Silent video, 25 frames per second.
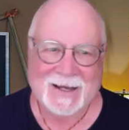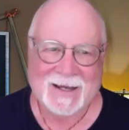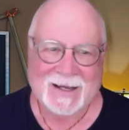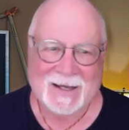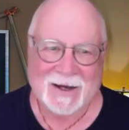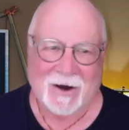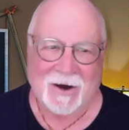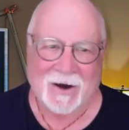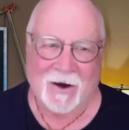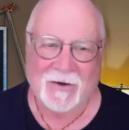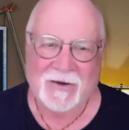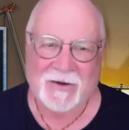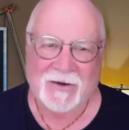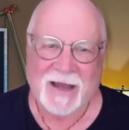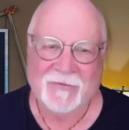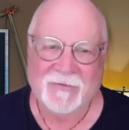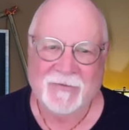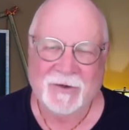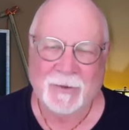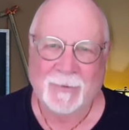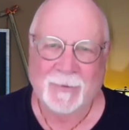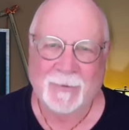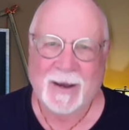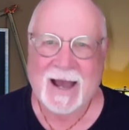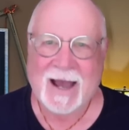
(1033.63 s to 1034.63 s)
All you have
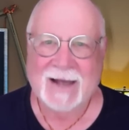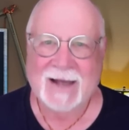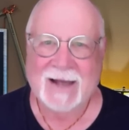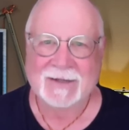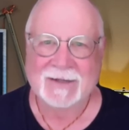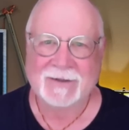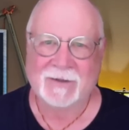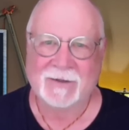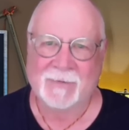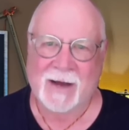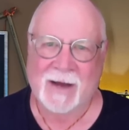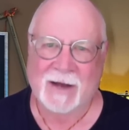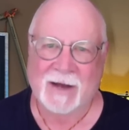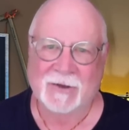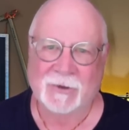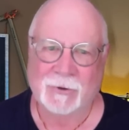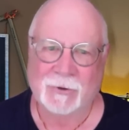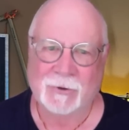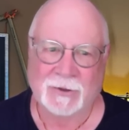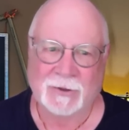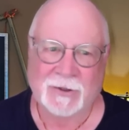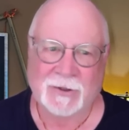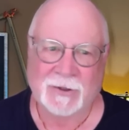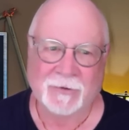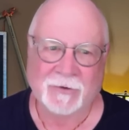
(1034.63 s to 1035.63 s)
in your pack is about
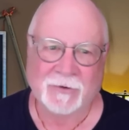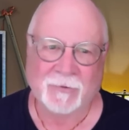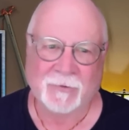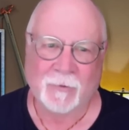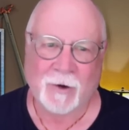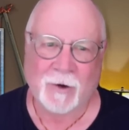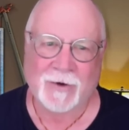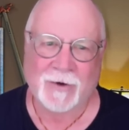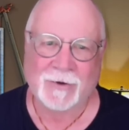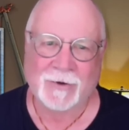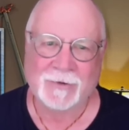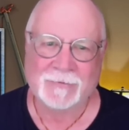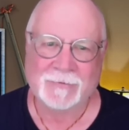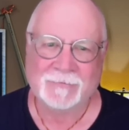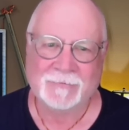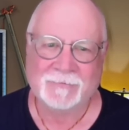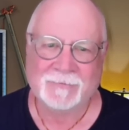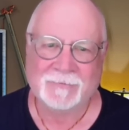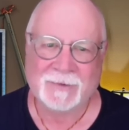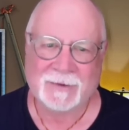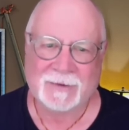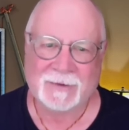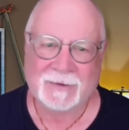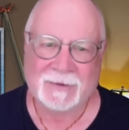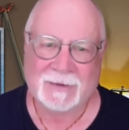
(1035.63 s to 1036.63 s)
2 liters of water,
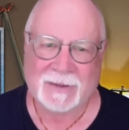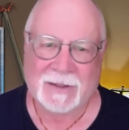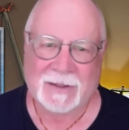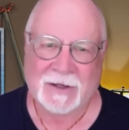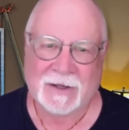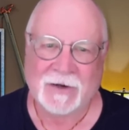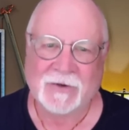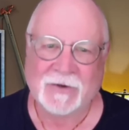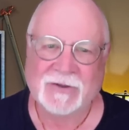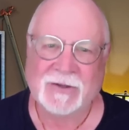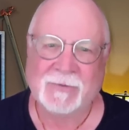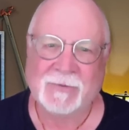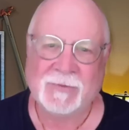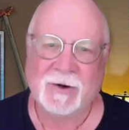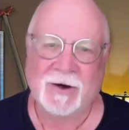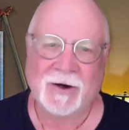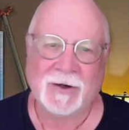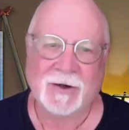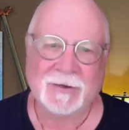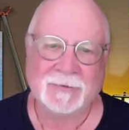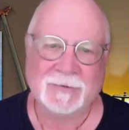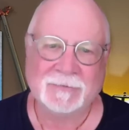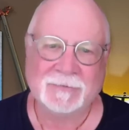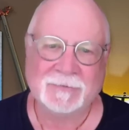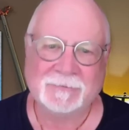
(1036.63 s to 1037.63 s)
an energy
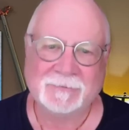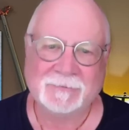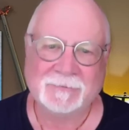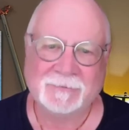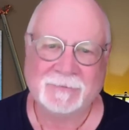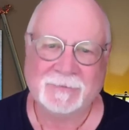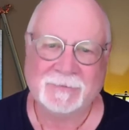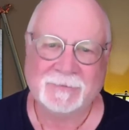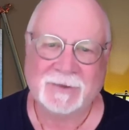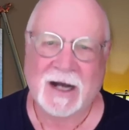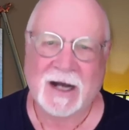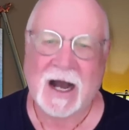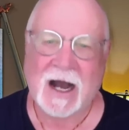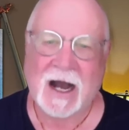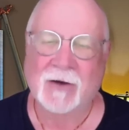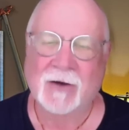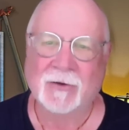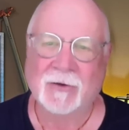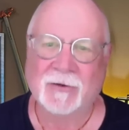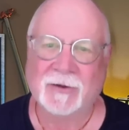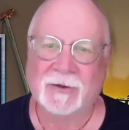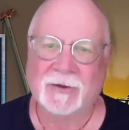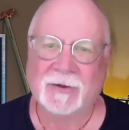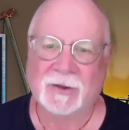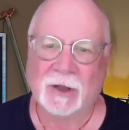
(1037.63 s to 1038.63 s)
bar,
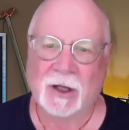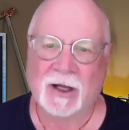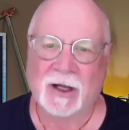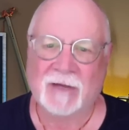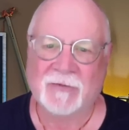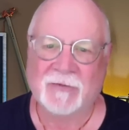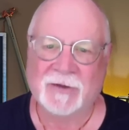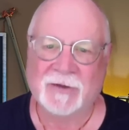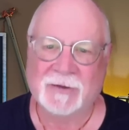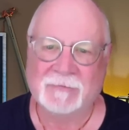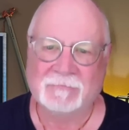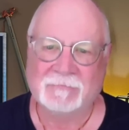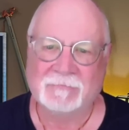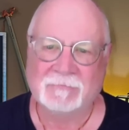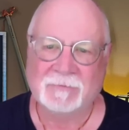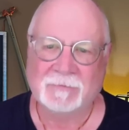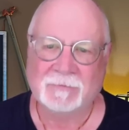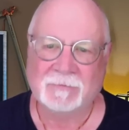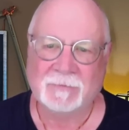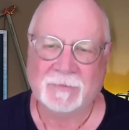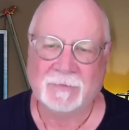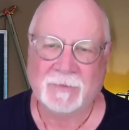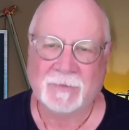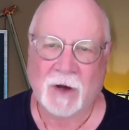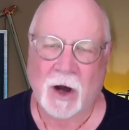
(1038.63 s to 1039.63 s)
goggles, gloves.
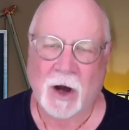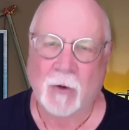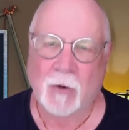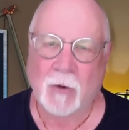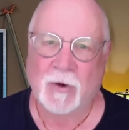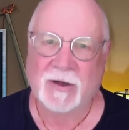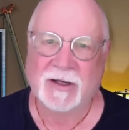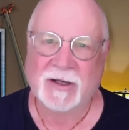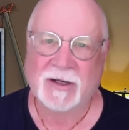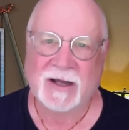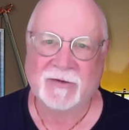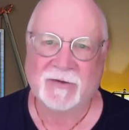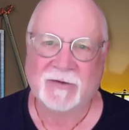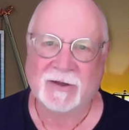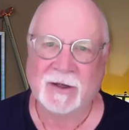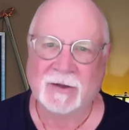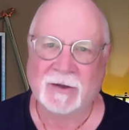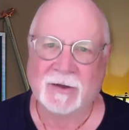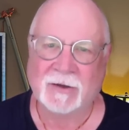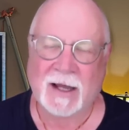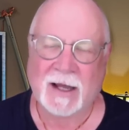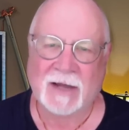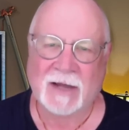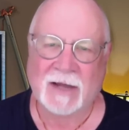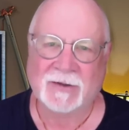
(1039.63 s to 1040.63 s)
Always have
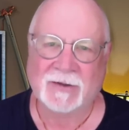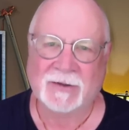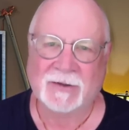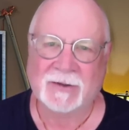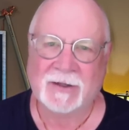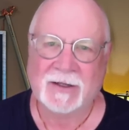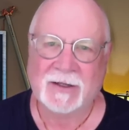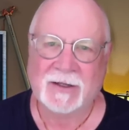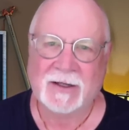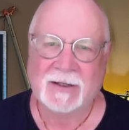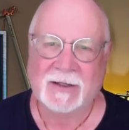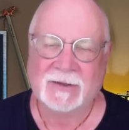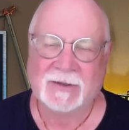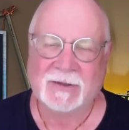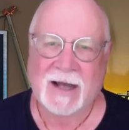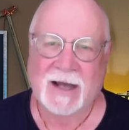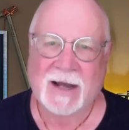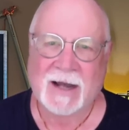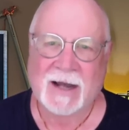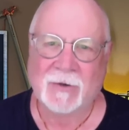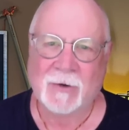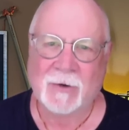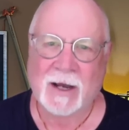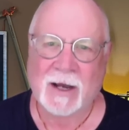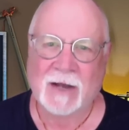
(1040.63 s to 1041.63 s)
sunglasses
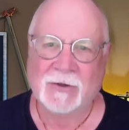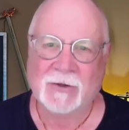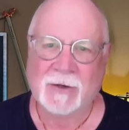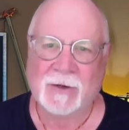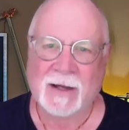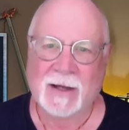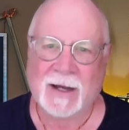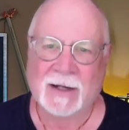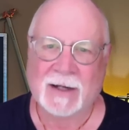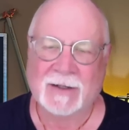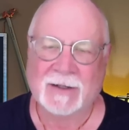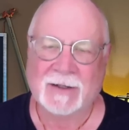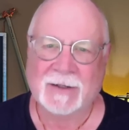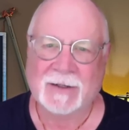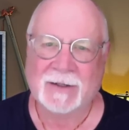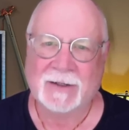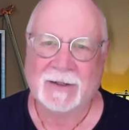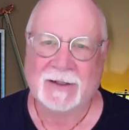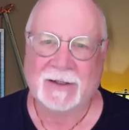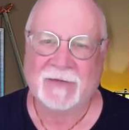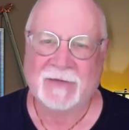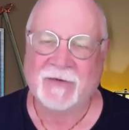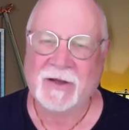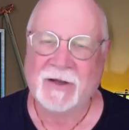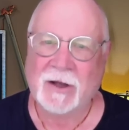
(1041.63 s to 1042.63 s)
tied around your neck,
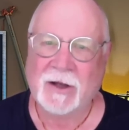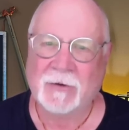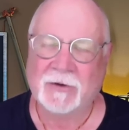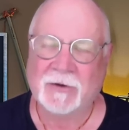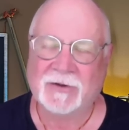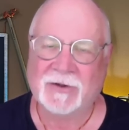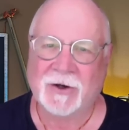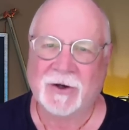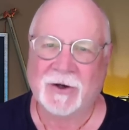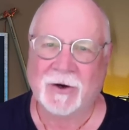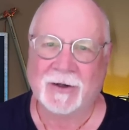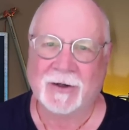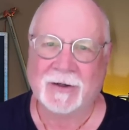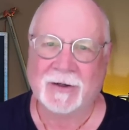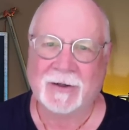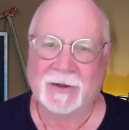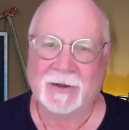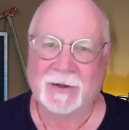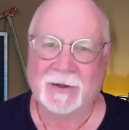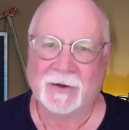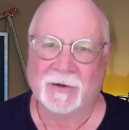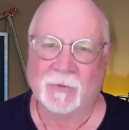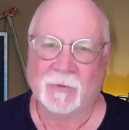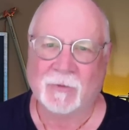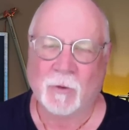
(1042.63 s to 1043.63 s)
even though it's dark,
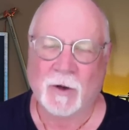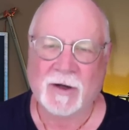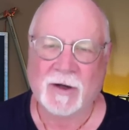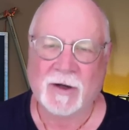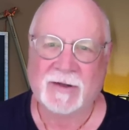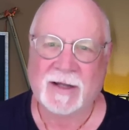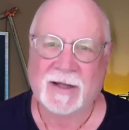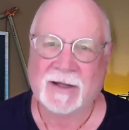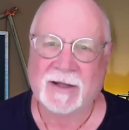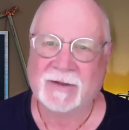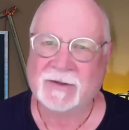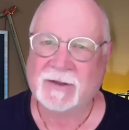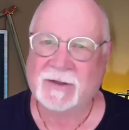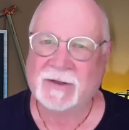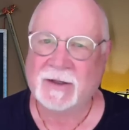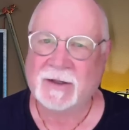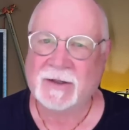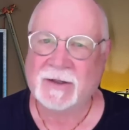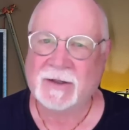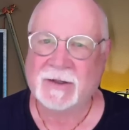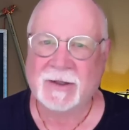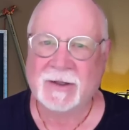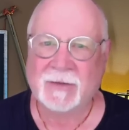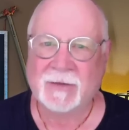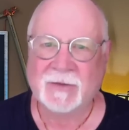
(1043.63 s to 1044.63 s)
because once that
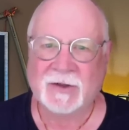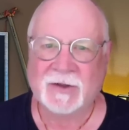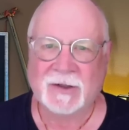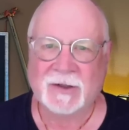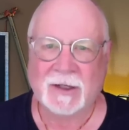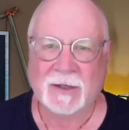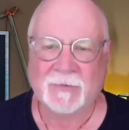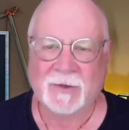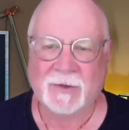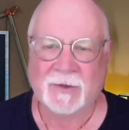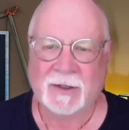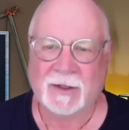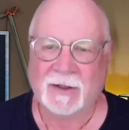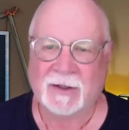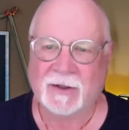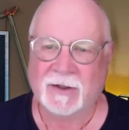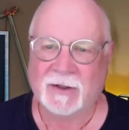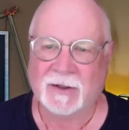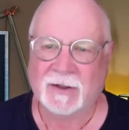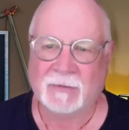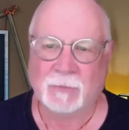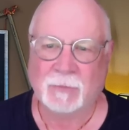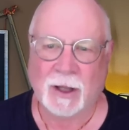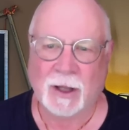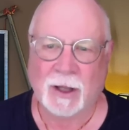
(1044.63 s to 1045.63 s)
sun comes up, it
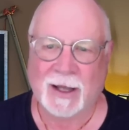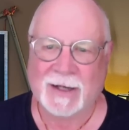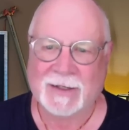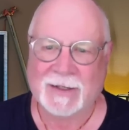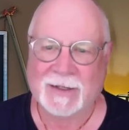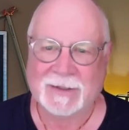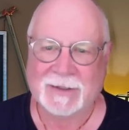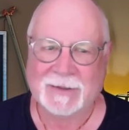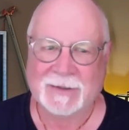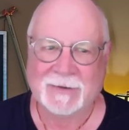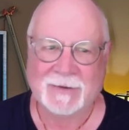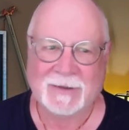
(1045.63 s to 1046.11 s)
is blinding.